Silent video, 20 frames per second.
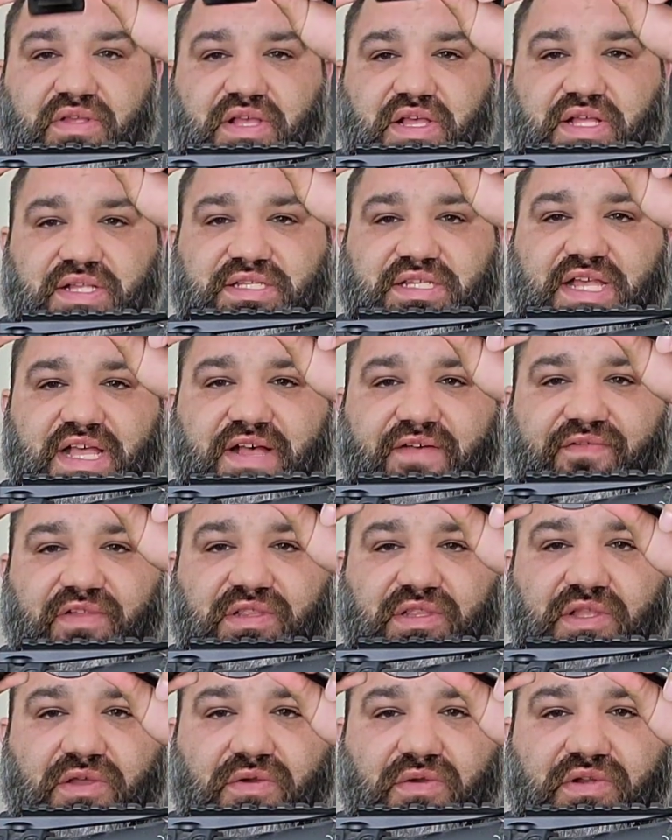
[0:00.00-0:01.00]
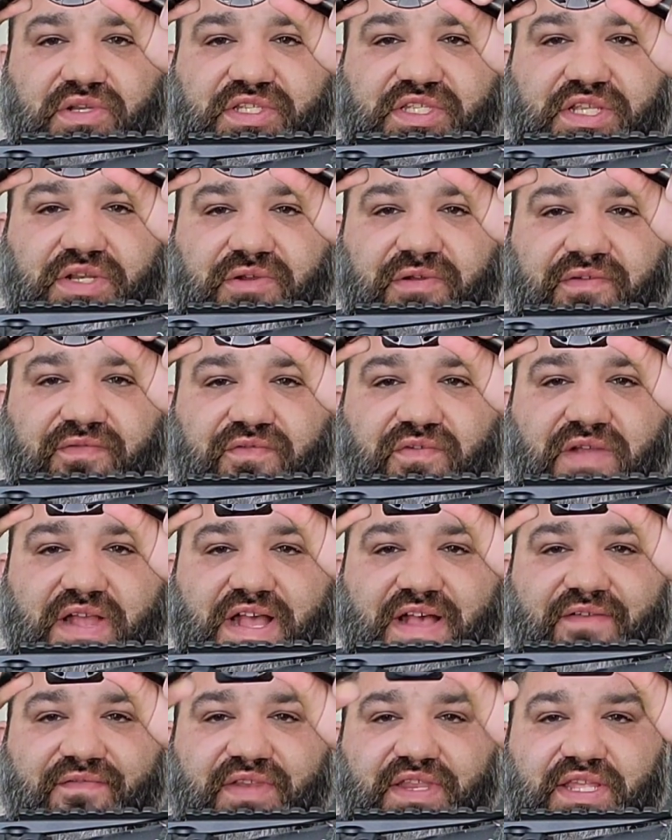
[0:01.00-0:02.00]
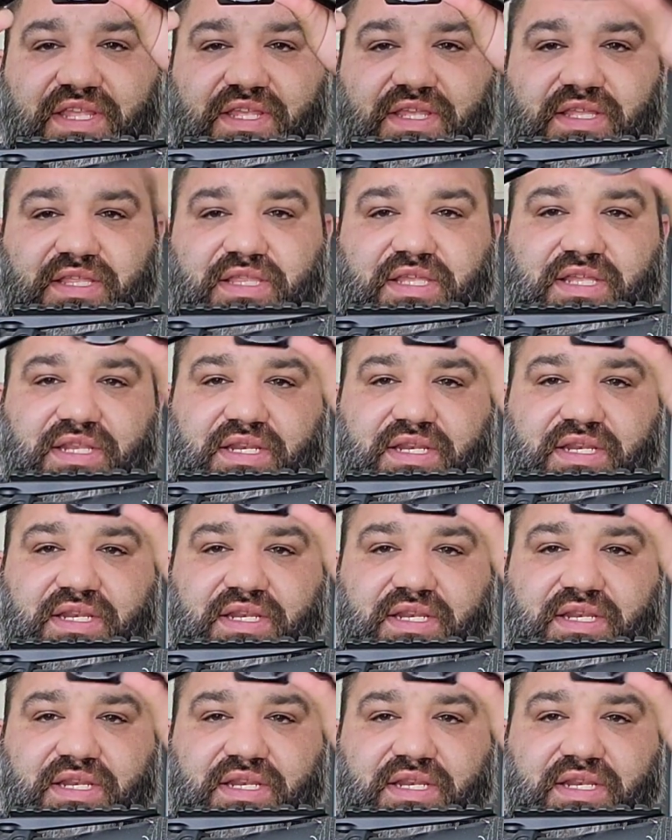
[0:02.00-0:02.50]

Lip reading: to have a lower center of gravity, and